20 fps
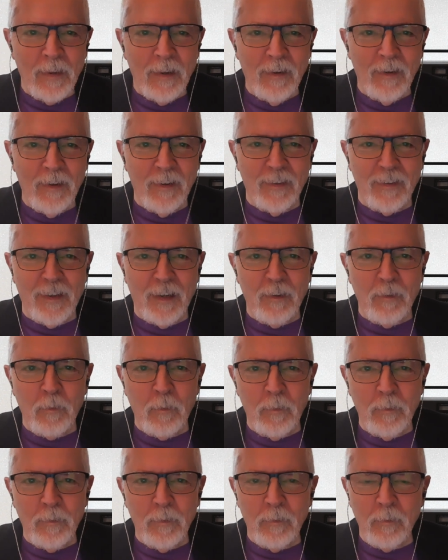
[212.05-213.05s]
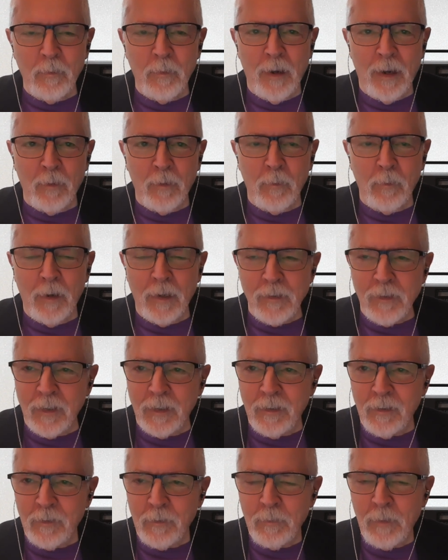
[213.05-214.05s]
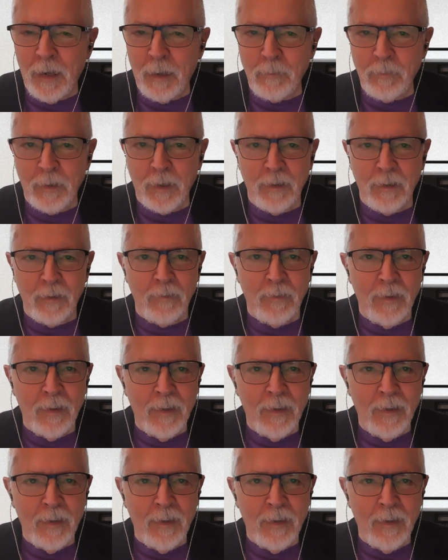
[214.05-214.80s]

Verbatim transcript: It was kind of wild watching this map kind of